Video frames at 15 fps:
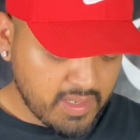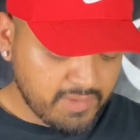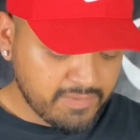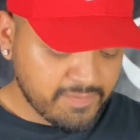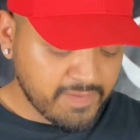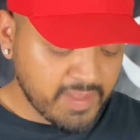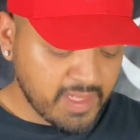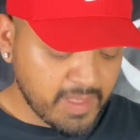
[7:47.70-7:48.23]

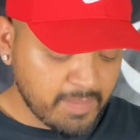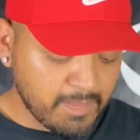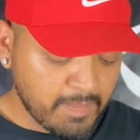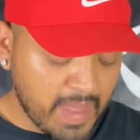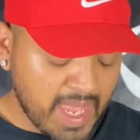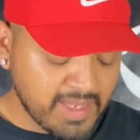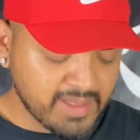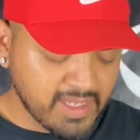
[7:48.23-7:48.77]
Philip
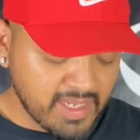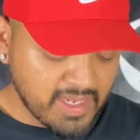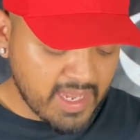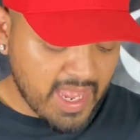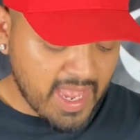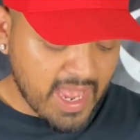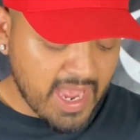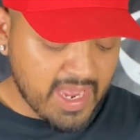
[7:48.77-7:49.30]

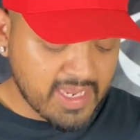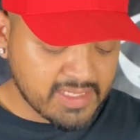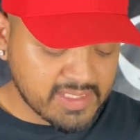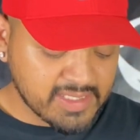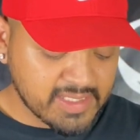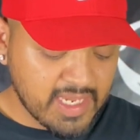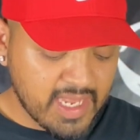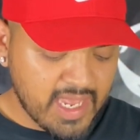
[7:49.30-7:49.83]
Mandla
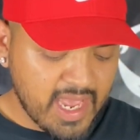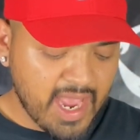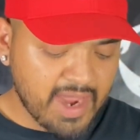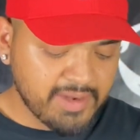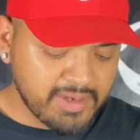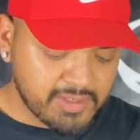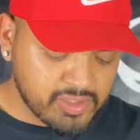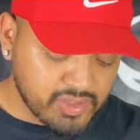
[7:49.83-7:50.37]
asks,
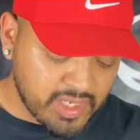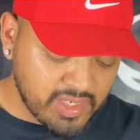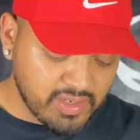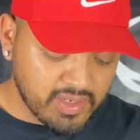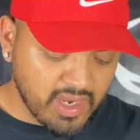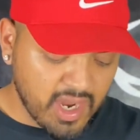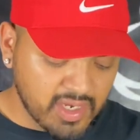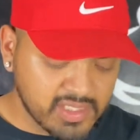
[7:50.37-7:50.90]
how do you train
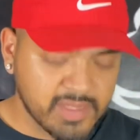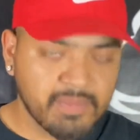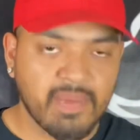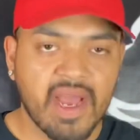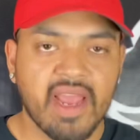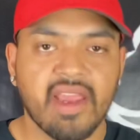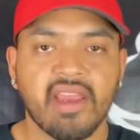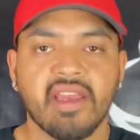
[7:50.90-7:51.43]
your dog to
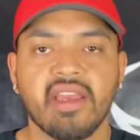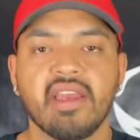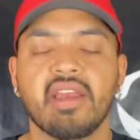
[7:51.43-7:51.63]
bite?